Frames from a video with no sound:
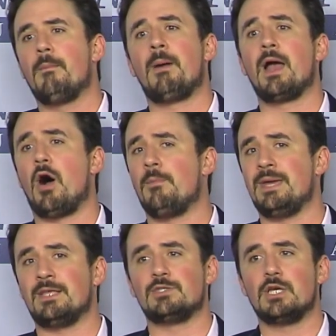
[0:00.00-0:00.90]
by all
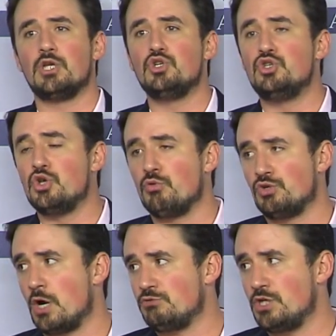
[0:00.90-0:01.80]
means, do,
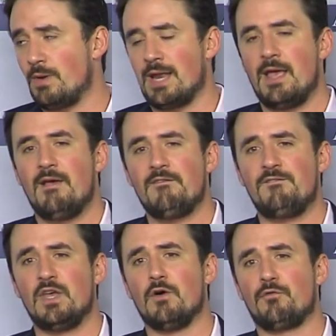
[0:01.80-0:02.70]
don't do it.
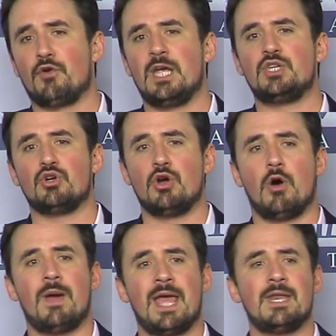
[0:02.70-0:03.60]
Feel free to
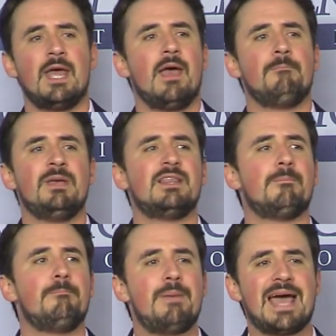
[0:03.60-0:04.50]
go in, be the
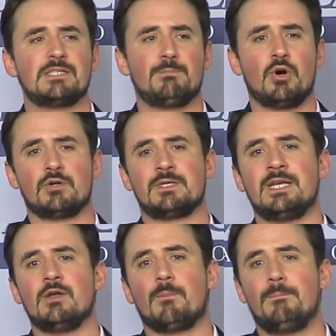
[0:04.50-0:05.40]
best person
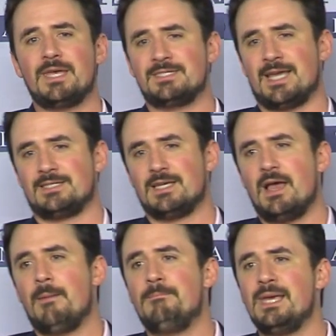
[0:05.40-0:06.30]
in your business,
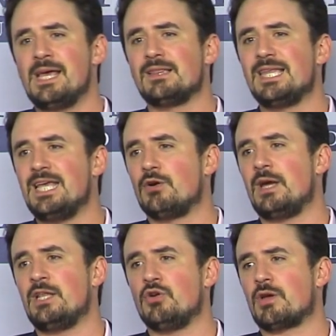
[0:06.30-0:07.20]
be a leader
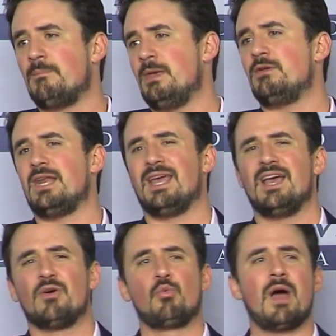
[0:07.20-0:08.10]
in your community,
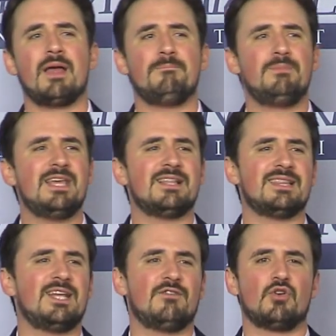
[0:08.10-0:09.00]
be the
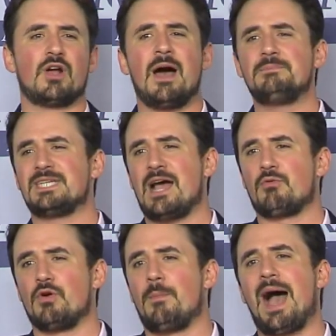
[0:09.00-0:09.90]
leader of your Cub Scout
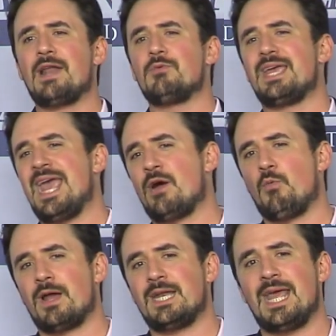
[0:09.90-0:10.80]
group. I don't care
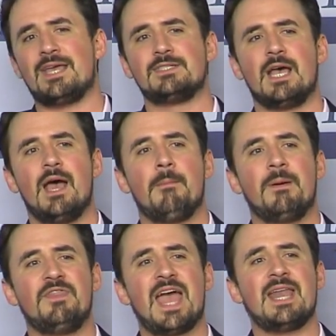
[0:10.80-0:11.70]
what it is.
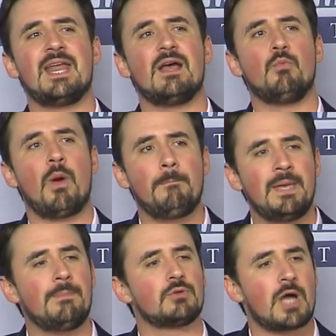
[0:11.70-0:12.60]
But then when
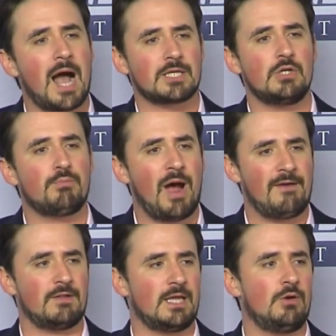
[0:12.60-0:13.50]
people talk to you
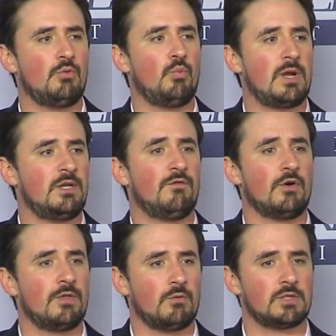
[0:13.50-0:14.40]
privately, when you've
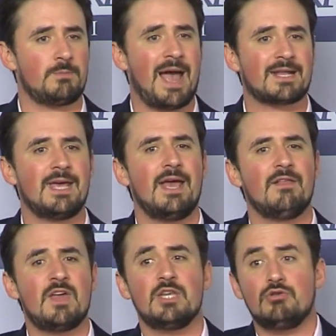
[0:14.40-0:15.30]
earned their respect,
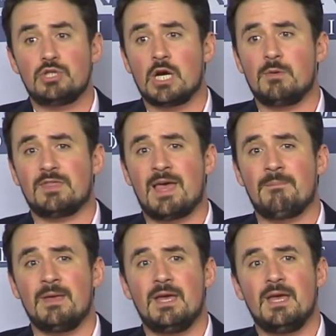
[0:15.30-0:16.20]
then you share with
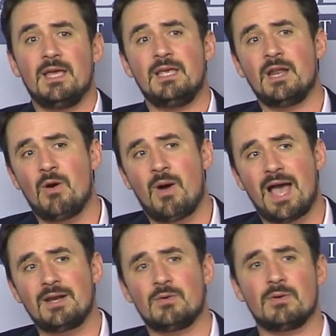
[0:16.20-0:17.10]
them, you know,
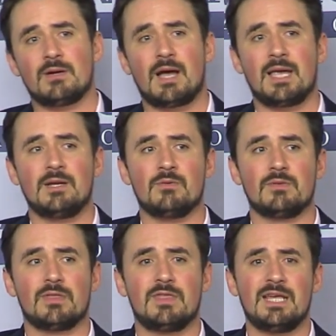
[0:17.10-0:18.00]
I don't, I don't
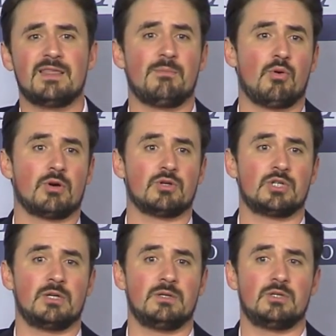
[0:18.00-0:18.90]
think the border
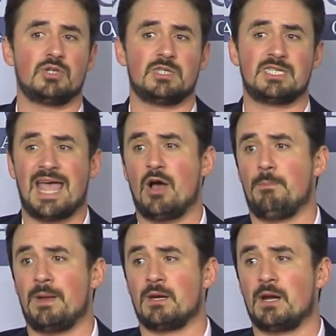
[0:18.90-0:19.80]
should, should stay
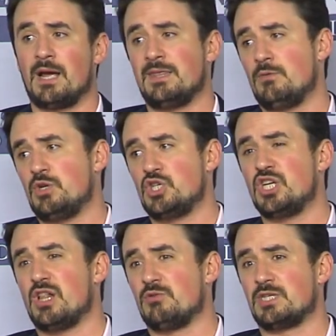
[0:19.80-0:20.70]
open. I think we should
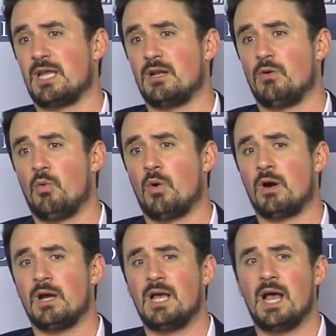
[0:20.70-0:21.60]
close it.
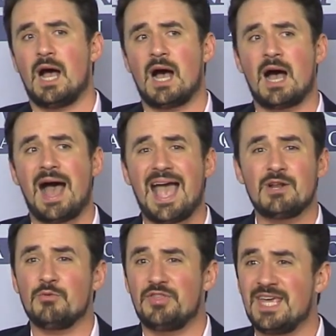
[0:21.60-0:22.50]
Or uh, I
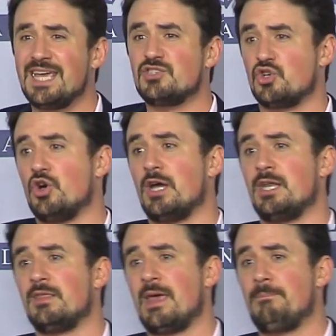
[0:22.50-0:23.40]
don't think it's
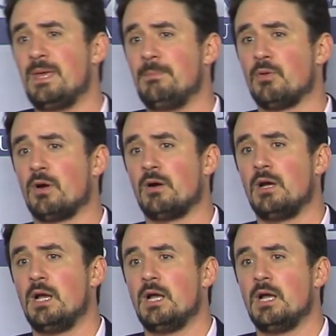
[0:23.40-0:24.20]
good that people are